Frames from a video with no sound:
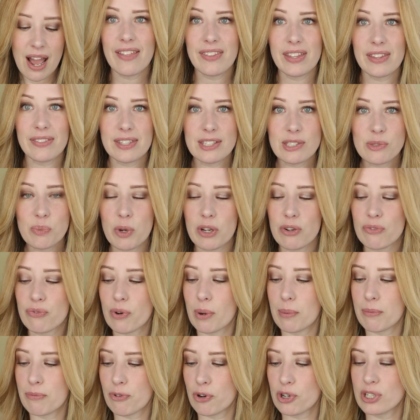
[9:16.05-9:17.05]
And then this one
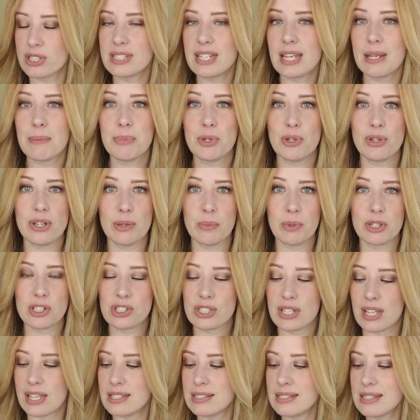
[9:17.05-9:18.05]
from First Aid Beauty,
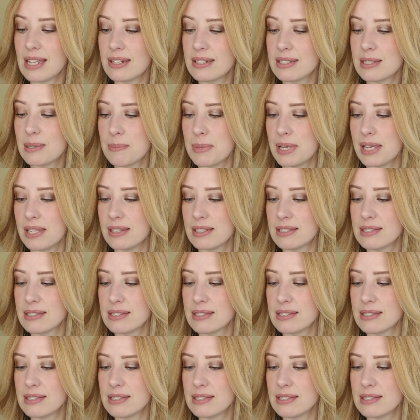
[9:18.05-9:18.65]
which they sent to me,